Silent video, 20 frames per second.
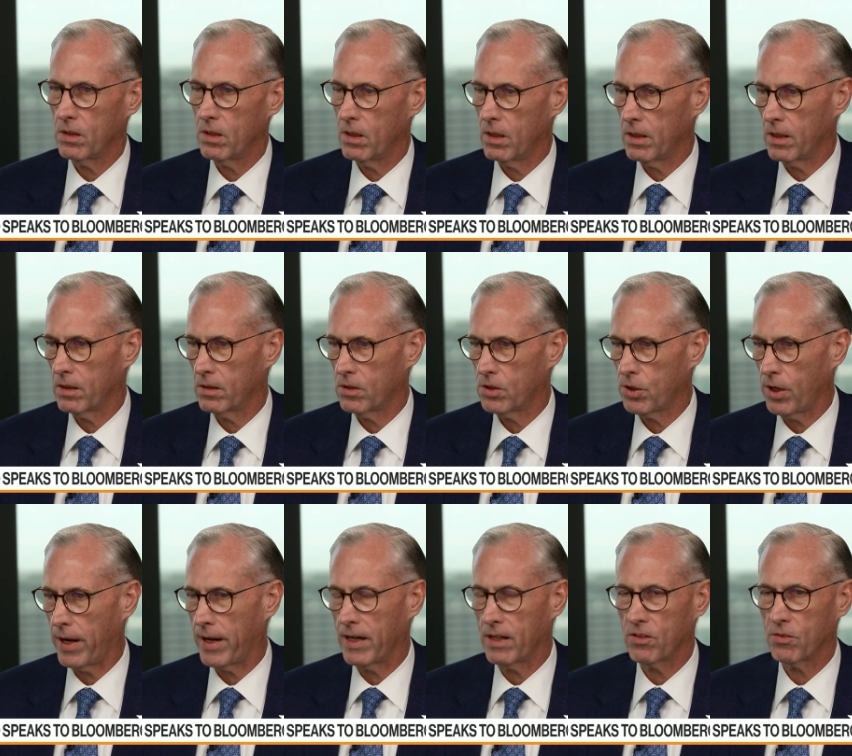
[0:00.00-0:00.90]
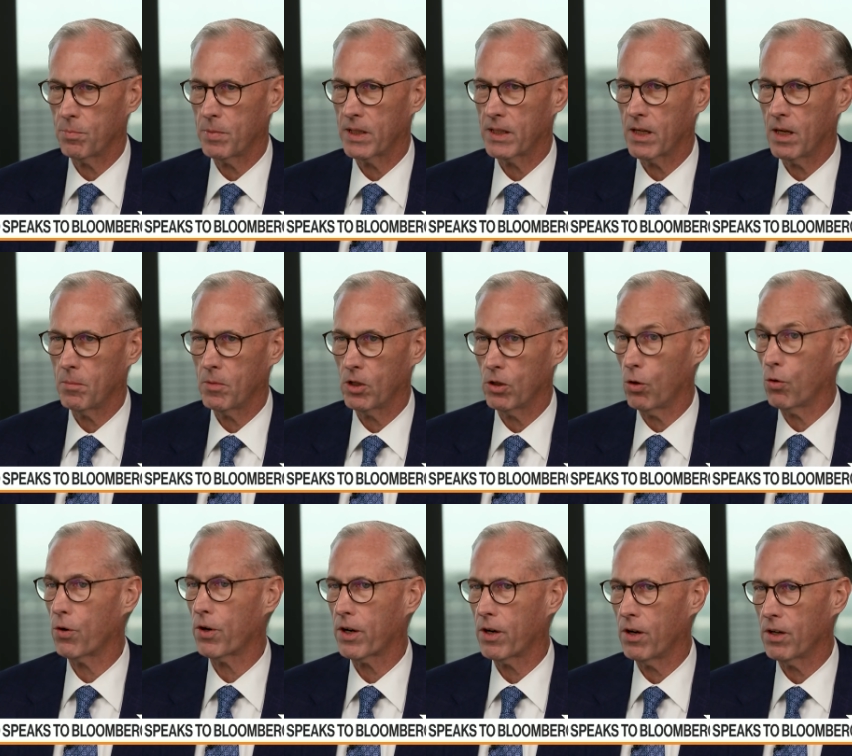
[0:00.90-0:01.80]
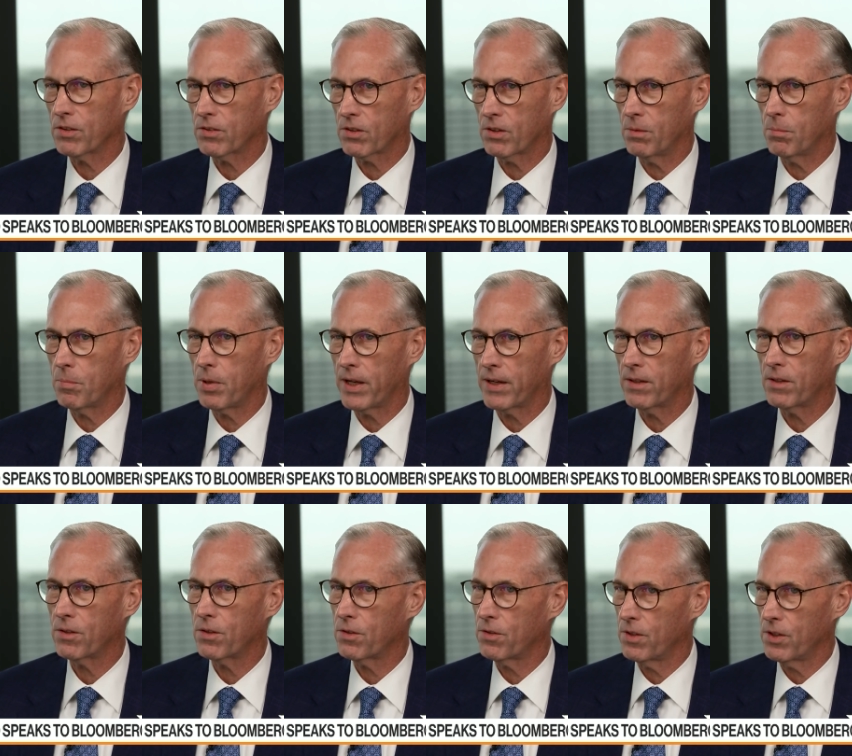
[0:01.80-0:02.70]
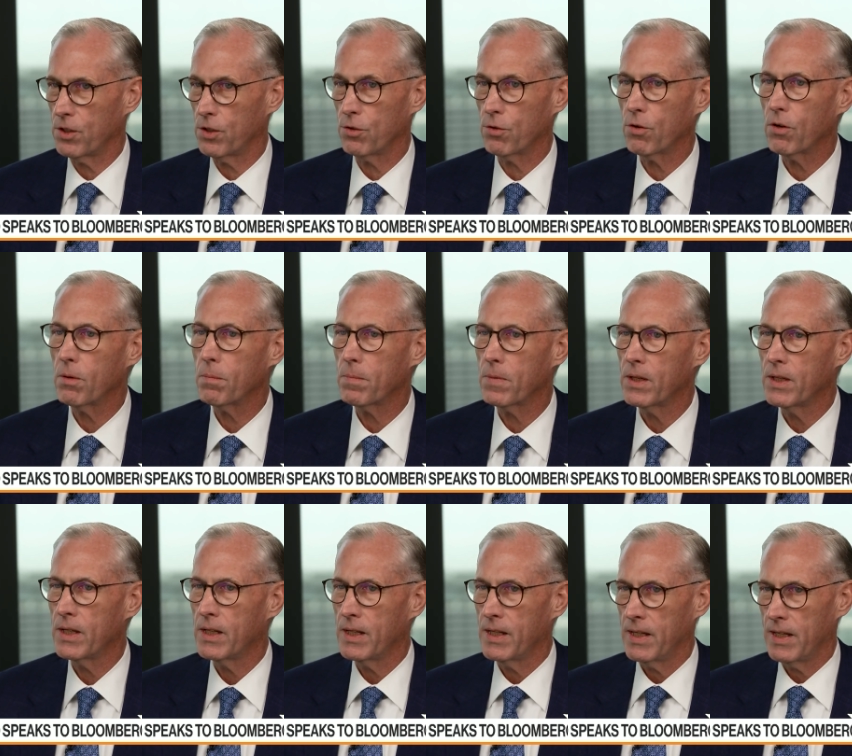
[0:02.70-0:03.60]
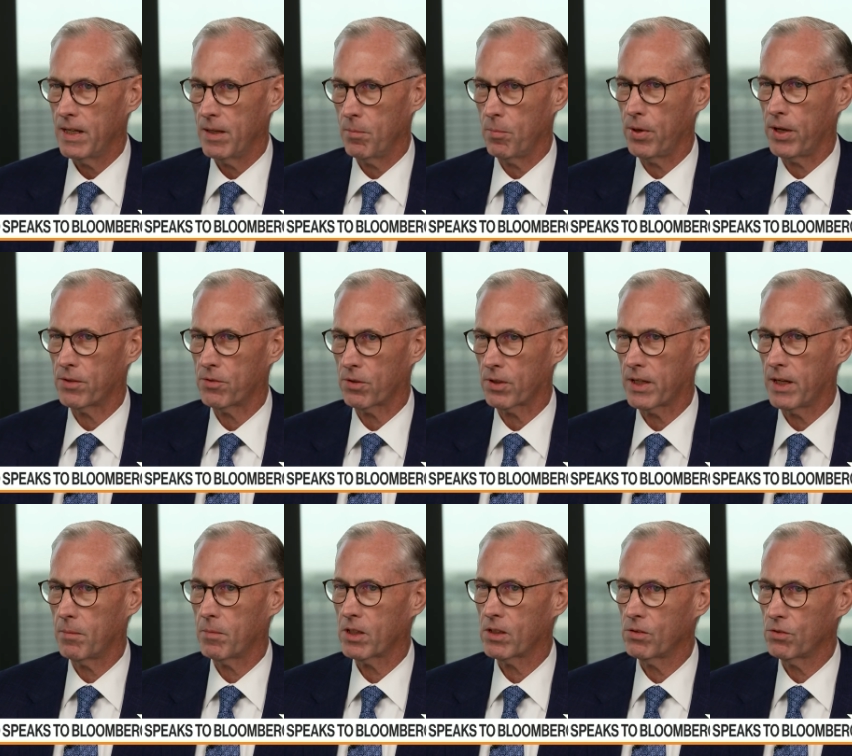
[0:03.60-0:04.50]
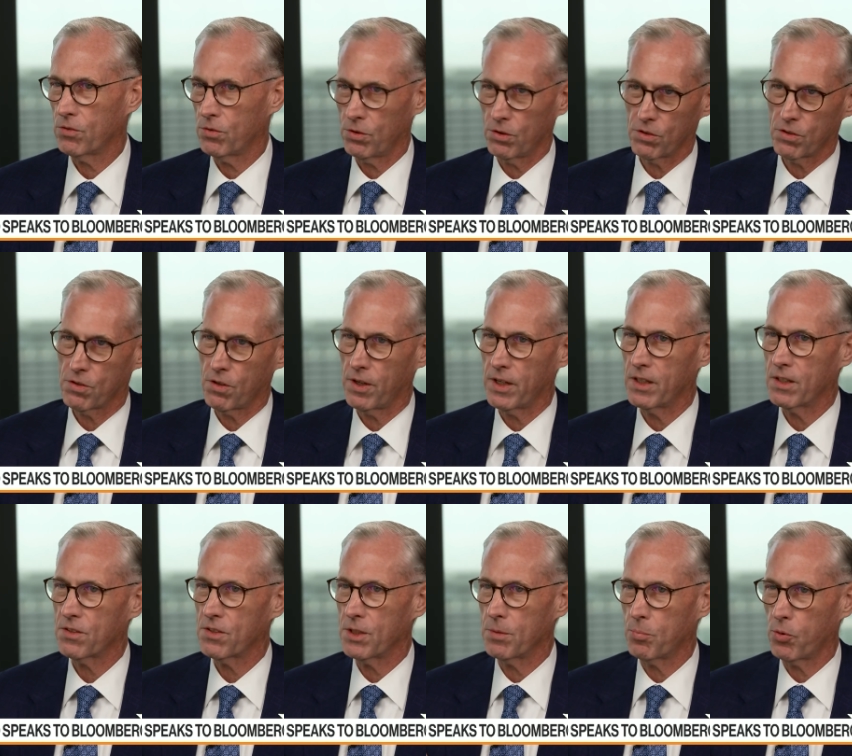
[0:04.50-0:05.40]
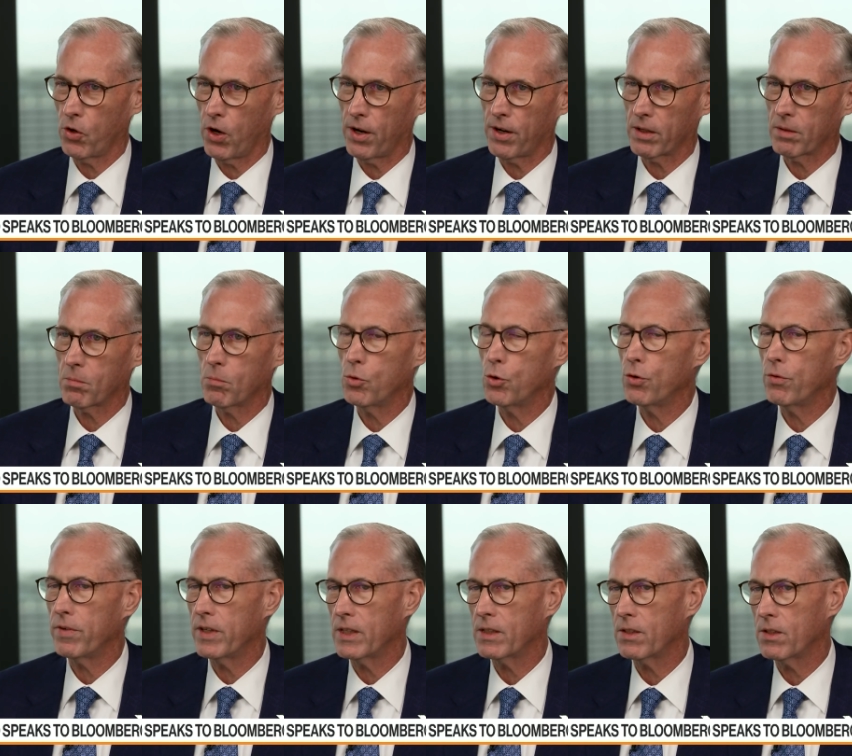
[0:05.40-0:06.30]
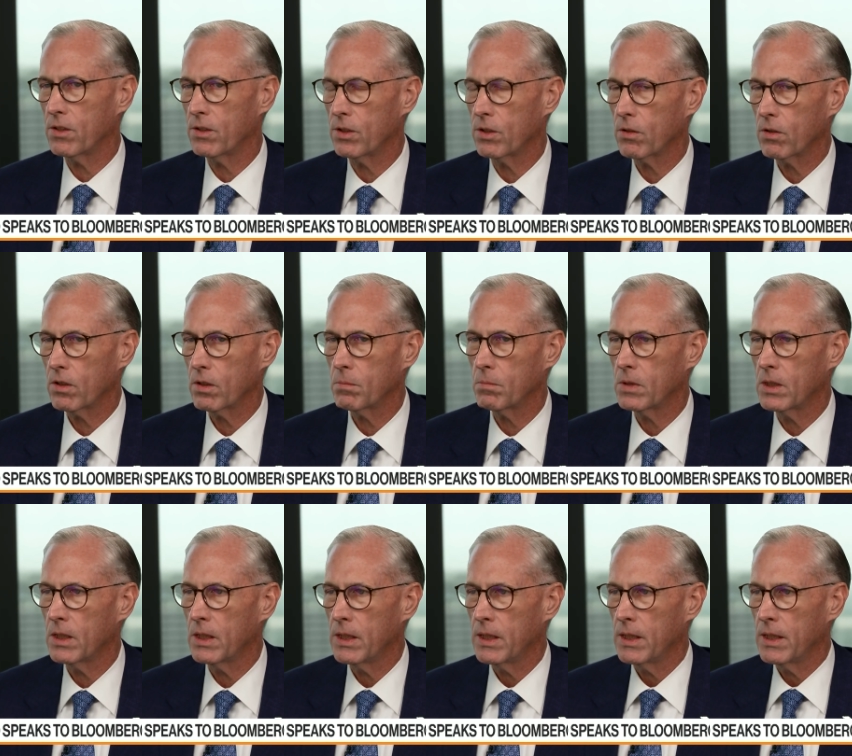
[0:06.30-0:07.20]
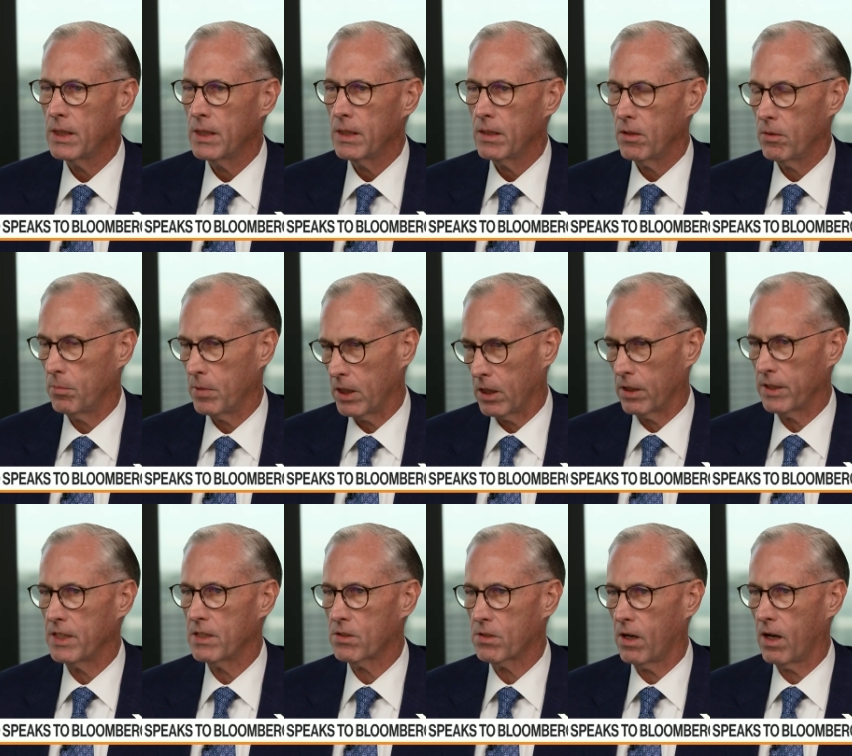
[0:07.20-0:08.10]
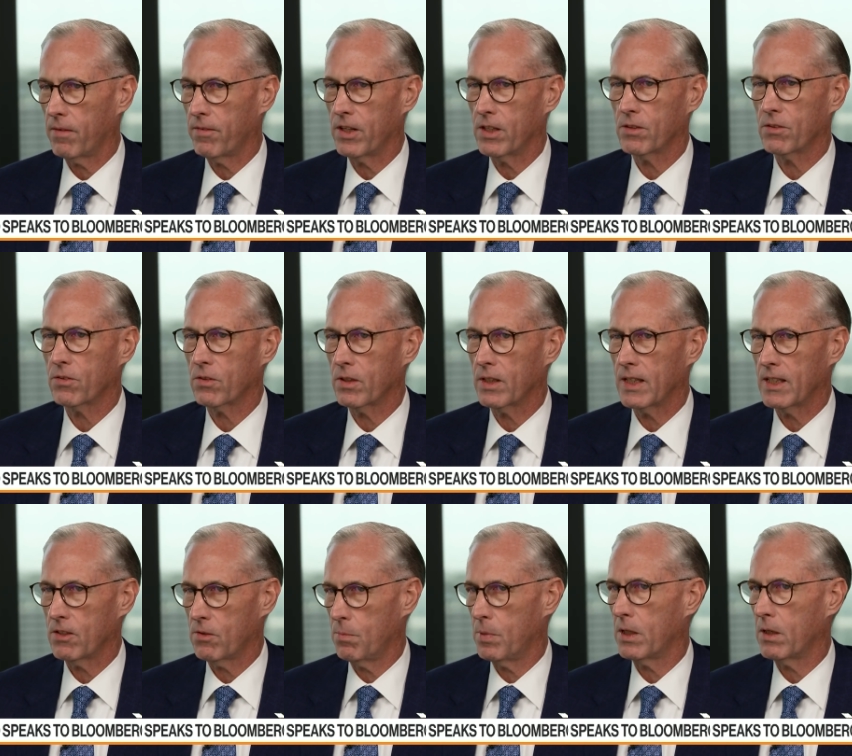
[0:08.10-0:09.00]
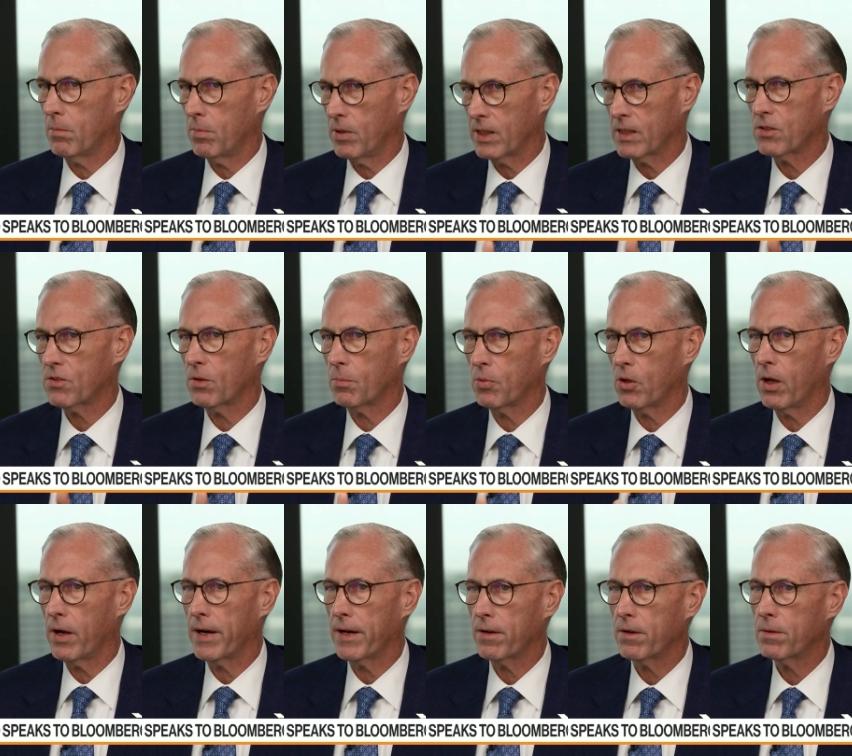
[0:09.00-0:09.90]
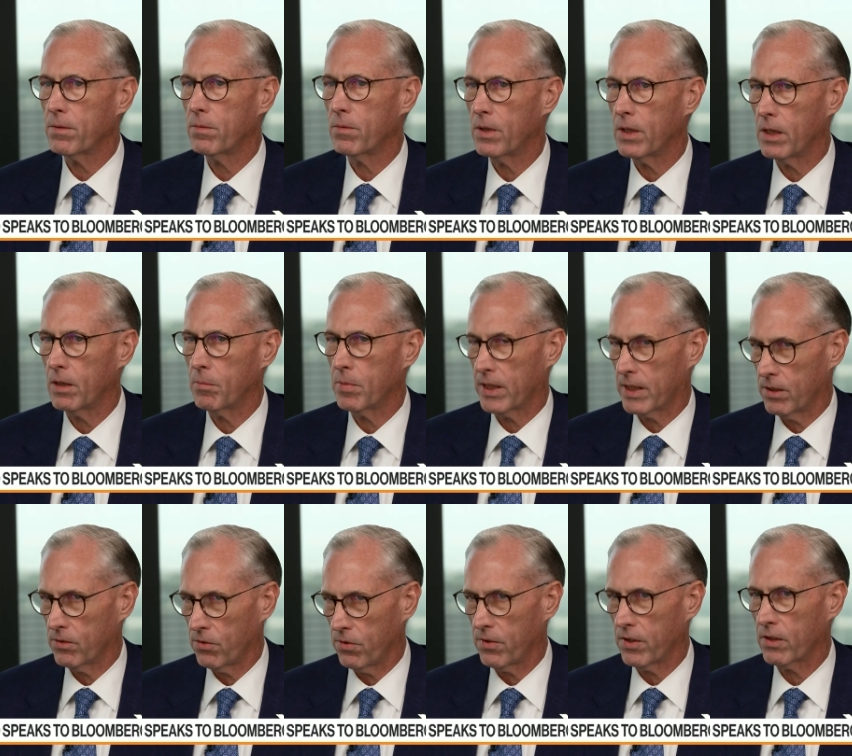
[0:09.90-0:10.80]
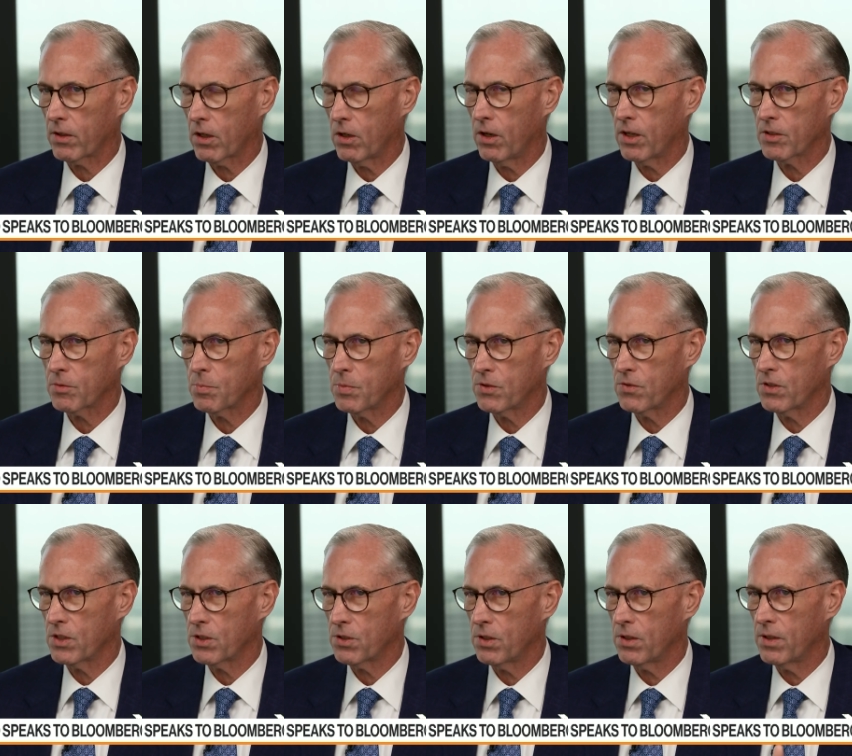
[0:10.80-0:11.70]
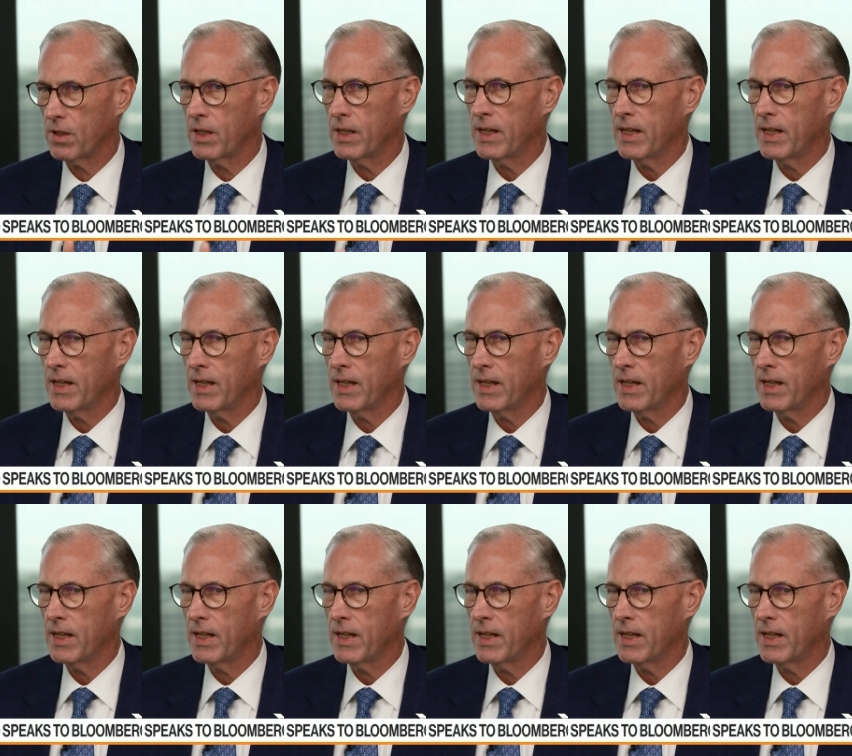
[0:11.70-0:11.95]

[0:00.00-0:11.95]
uh, China has become a lower cost competitor than Europe in petrochemicals, so you're starting to see product move into Europe. The Middle East obviously has been a big supplier uh, mm-hmm. uh, because of their cost position